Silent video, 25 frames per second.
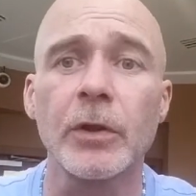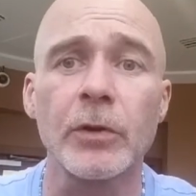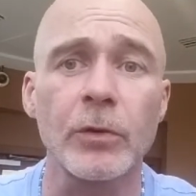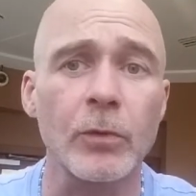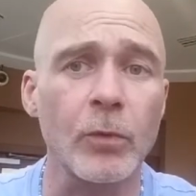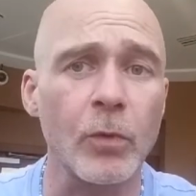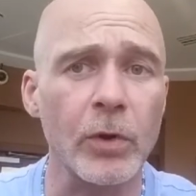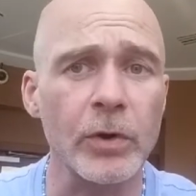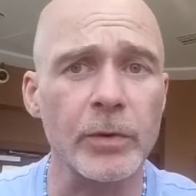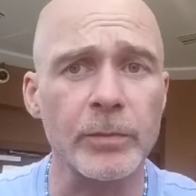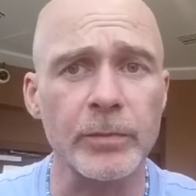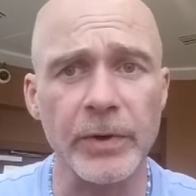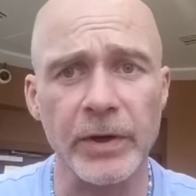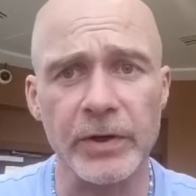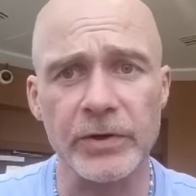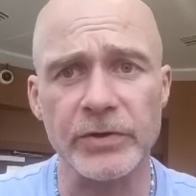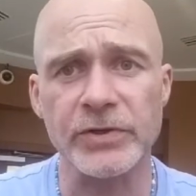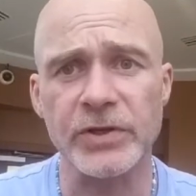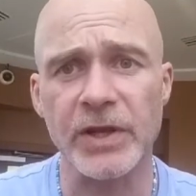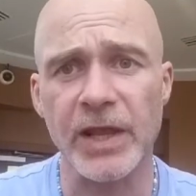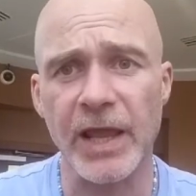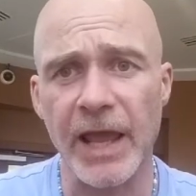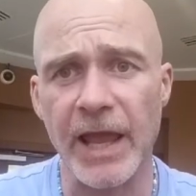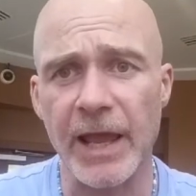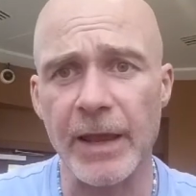the water
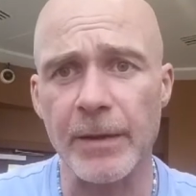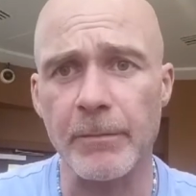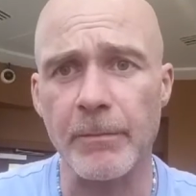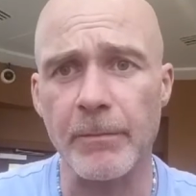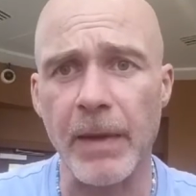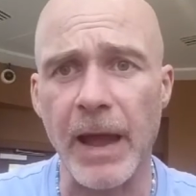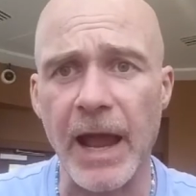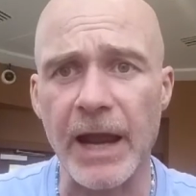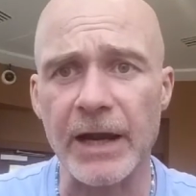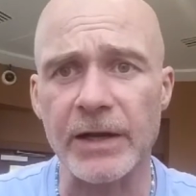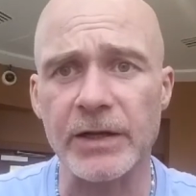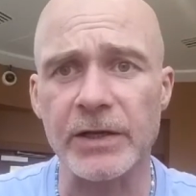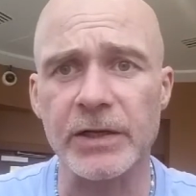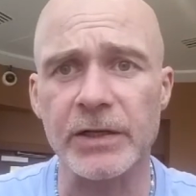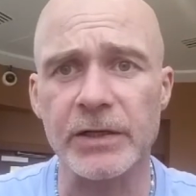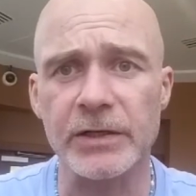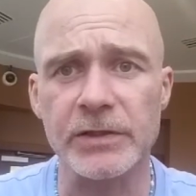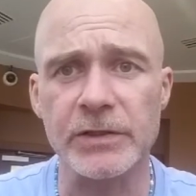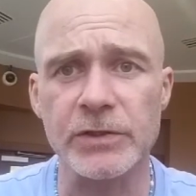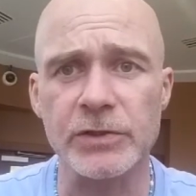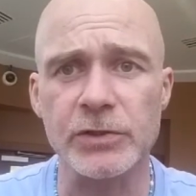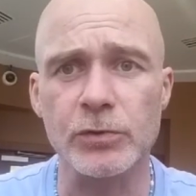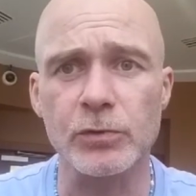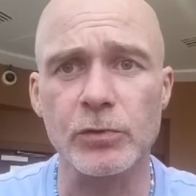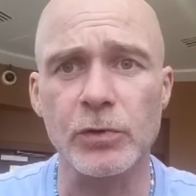bearers came back
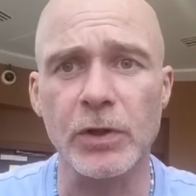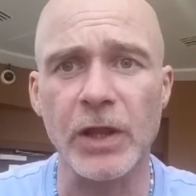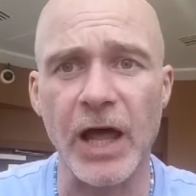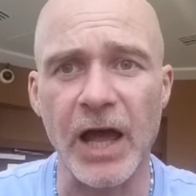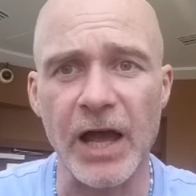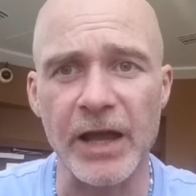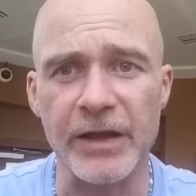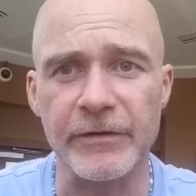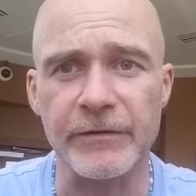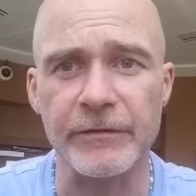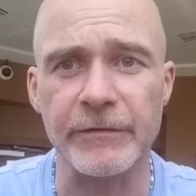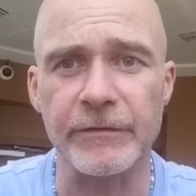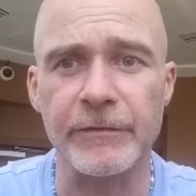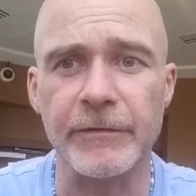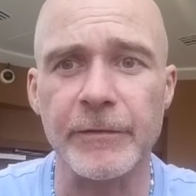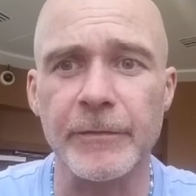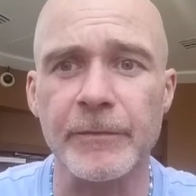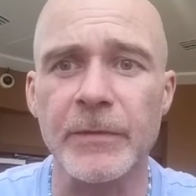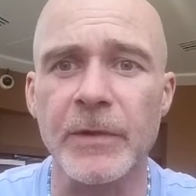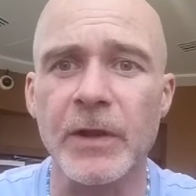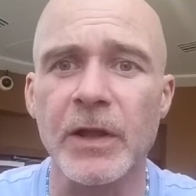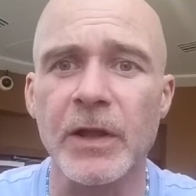to life.